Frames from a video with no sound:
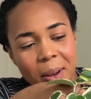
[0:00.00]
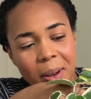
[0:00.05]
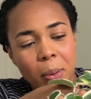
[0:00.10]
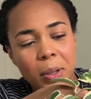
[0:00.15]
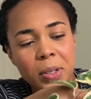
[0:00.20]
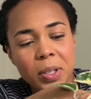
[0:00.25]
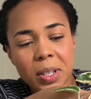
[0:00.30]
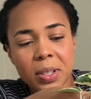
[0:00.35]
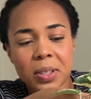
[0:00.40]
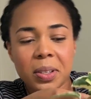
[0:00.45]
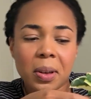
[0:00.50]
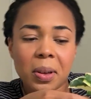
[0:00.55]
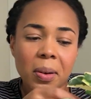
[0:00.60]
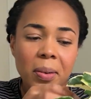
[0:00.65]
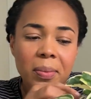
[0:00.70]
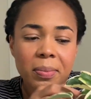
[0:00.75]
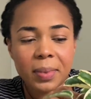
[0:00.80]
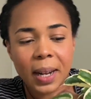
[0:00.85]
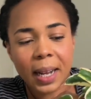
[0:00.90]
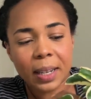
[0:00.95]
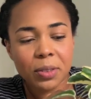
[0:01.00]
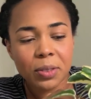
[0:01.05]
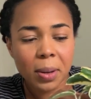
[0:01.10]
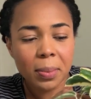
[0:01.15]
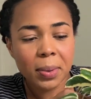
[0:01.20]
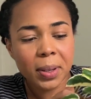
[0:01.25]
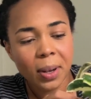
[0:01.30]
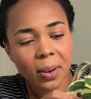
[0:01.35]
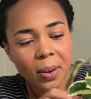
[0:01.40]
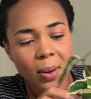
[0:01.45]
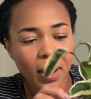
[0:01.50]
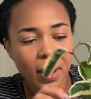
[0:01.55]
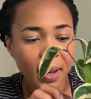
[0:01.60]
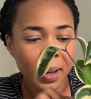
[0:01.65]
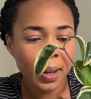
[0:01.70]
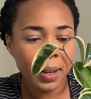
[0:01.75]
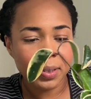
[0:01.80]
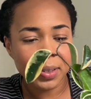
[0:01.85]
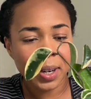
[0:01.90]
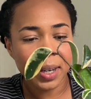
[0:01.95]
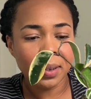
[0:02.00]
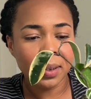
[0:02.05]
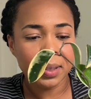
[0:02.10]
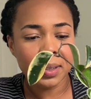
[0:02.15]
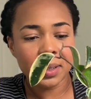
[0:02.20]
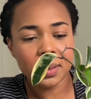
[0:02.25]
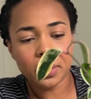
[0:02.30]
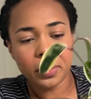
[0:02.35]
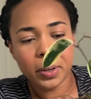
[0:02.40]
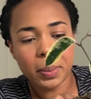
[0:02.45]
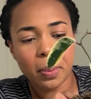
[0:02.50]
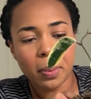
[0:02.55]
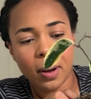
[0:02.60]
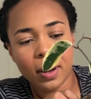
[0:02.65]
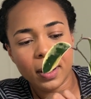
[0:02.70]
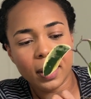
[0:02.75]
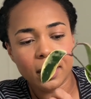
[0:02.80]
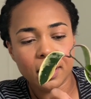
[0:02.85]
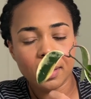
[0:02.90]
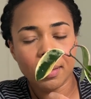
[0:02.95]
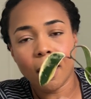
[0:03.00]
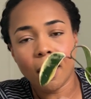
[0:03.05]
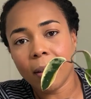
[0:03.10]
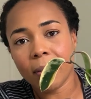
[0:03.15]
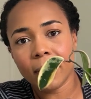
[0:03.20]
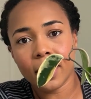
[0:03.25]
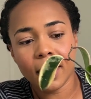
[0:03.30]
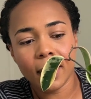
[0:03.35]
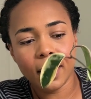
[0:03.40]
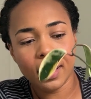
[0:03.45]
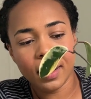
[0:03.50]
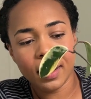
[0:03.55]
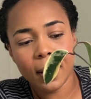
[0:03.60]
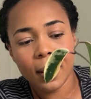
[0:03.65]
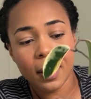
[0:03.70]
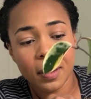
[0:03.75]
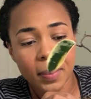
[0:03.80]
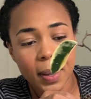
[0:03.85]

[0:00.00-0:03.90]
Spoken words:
Which is good, like trouble your Hoya, try not to repot it too often,